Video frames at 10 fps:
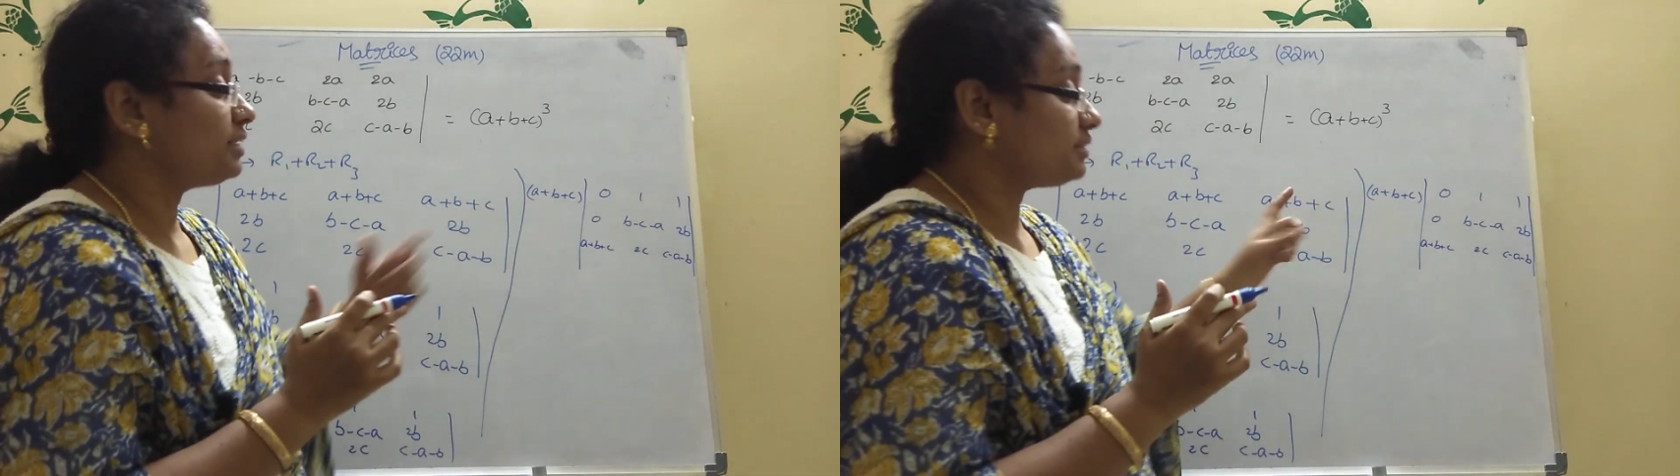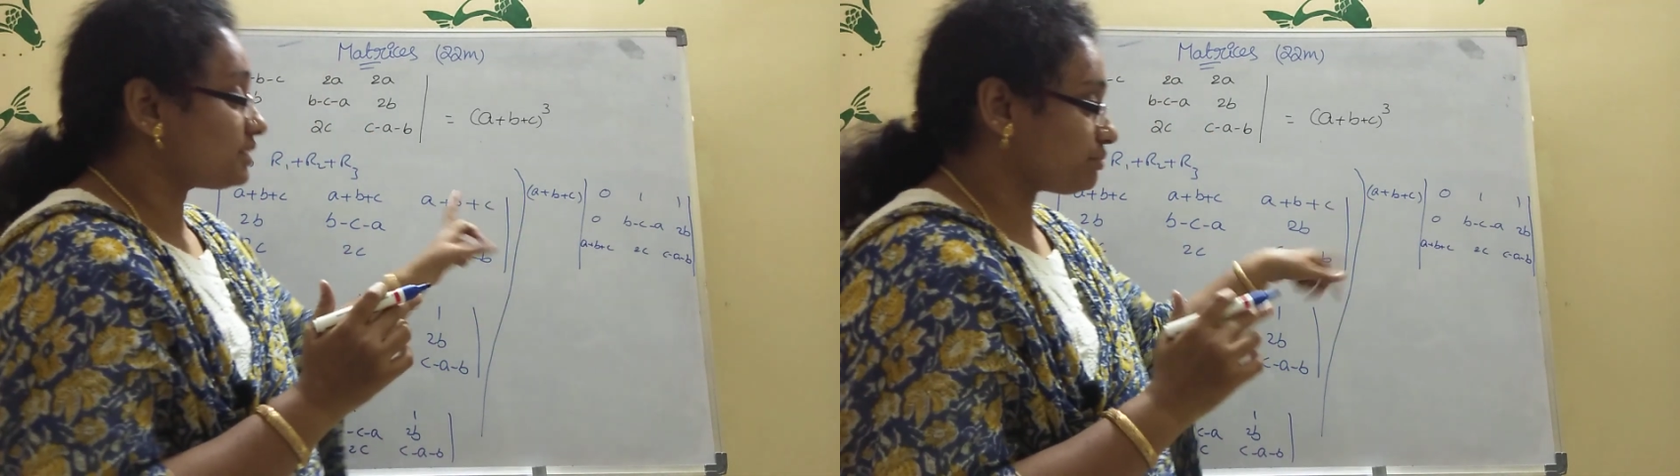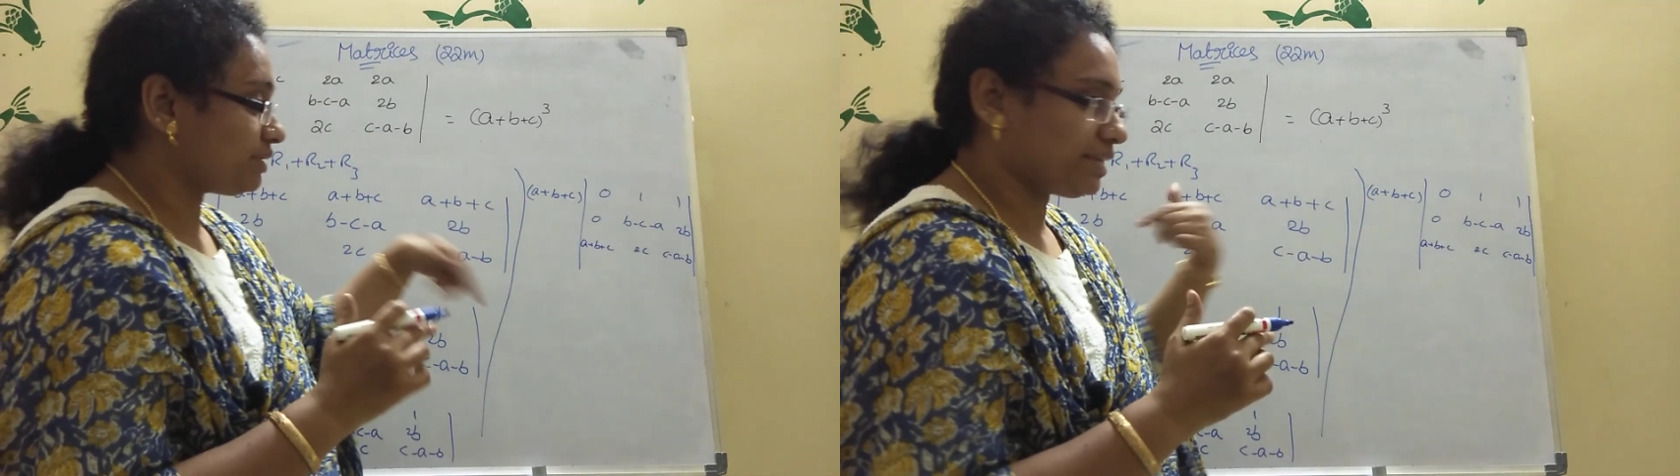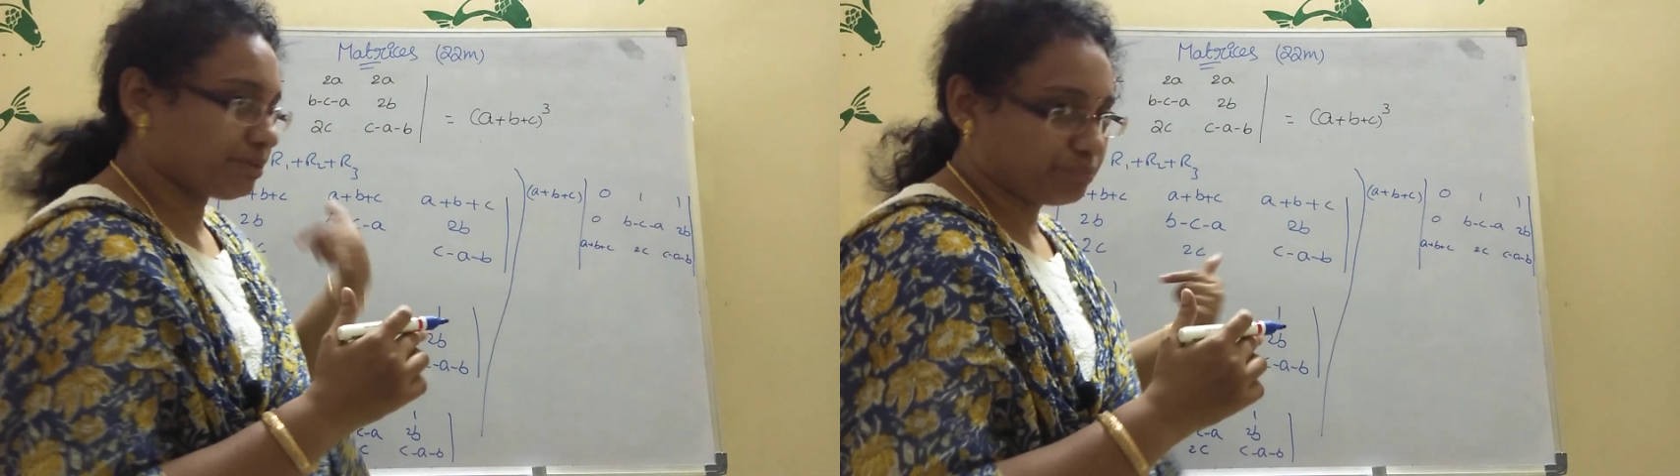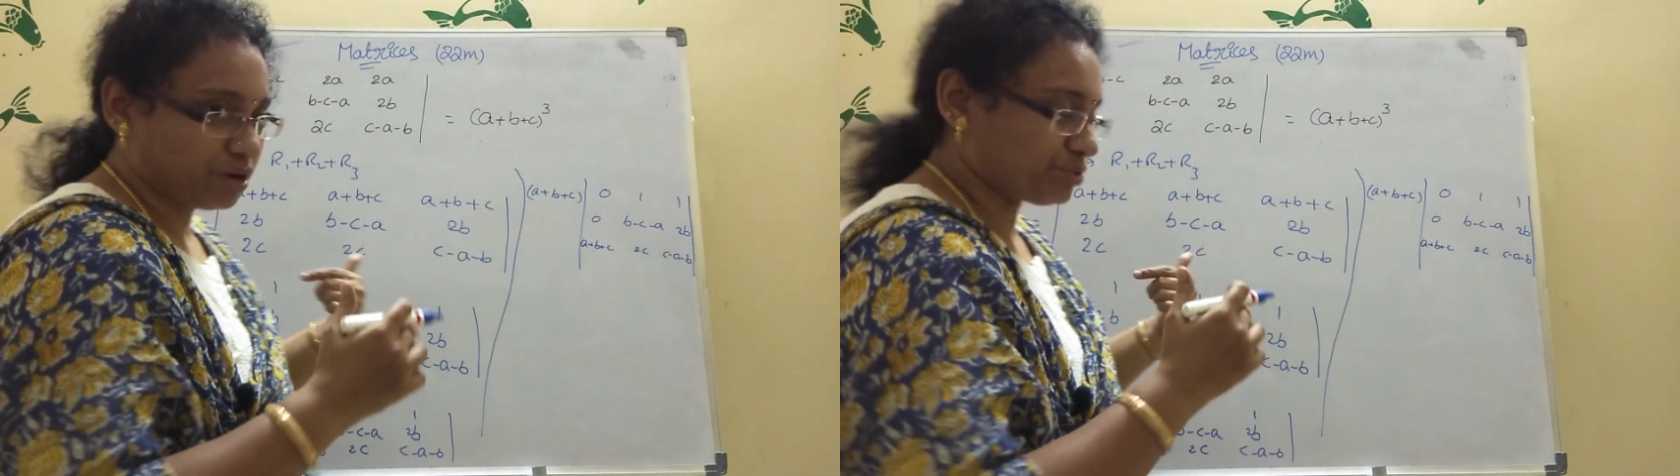that's why
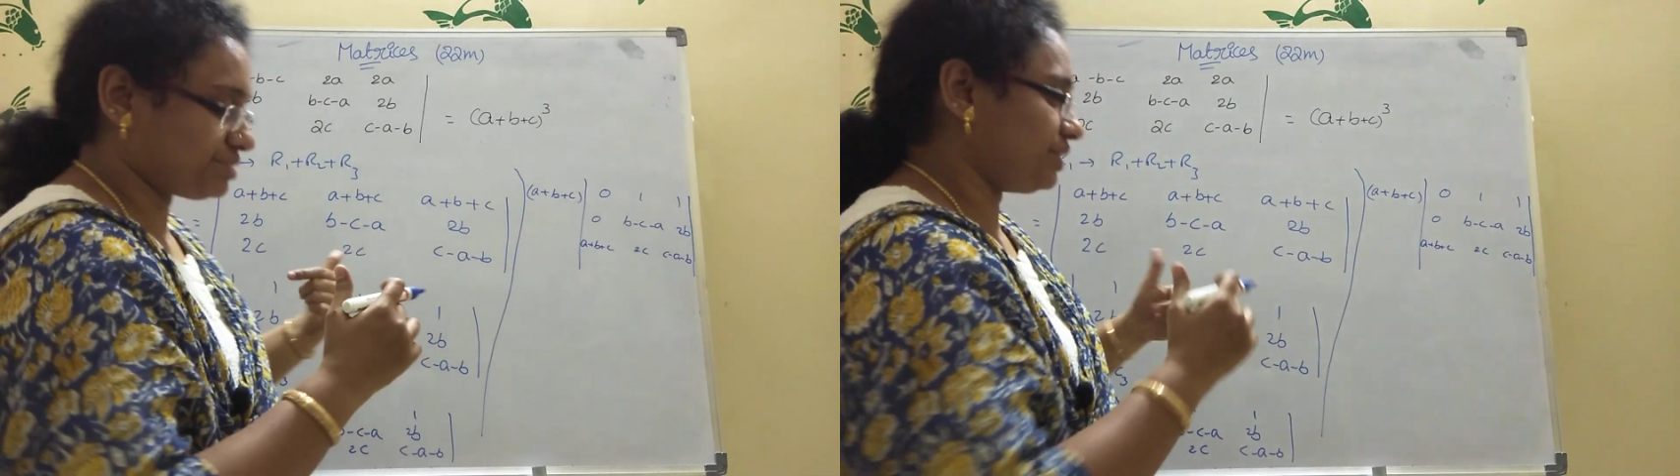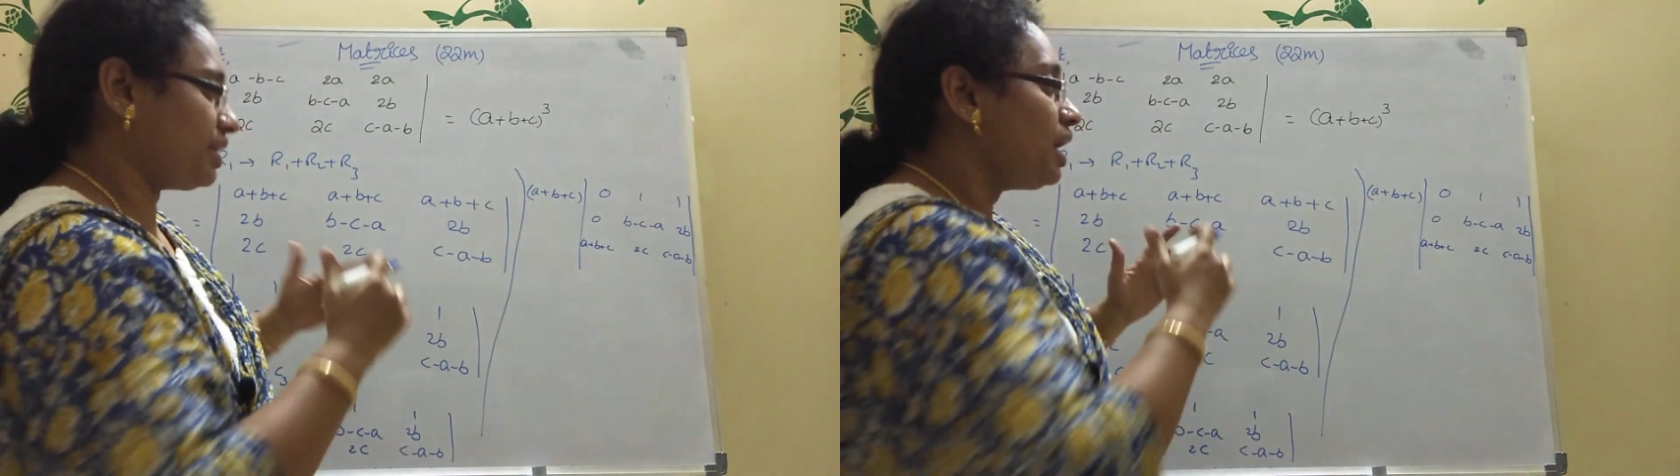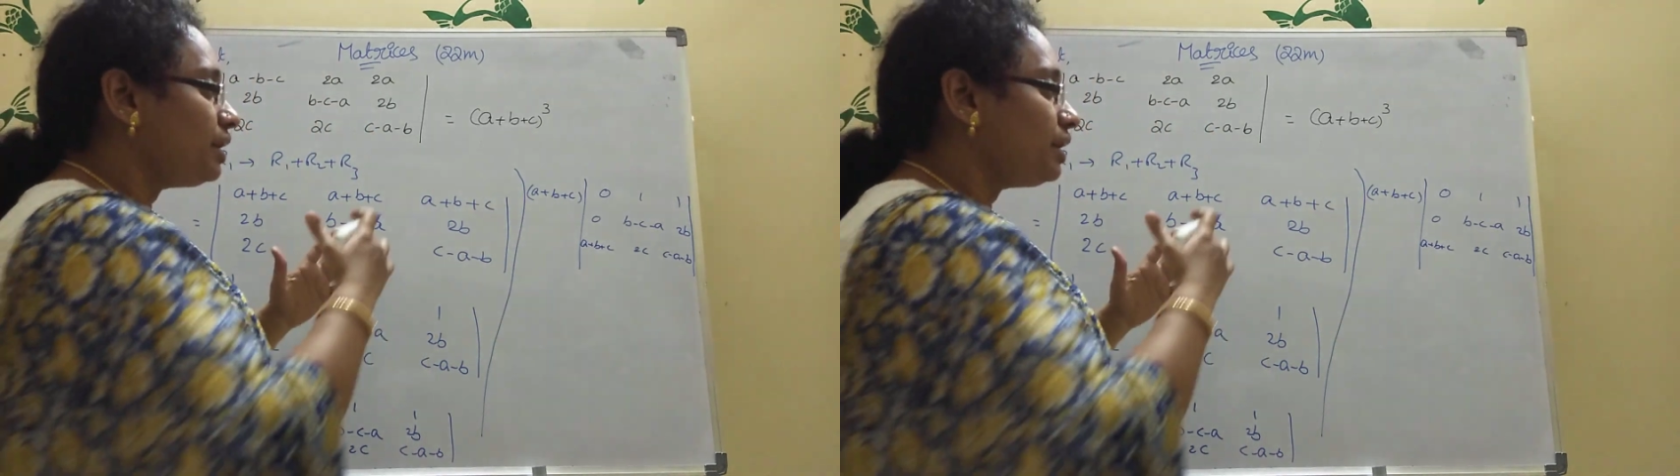take outside,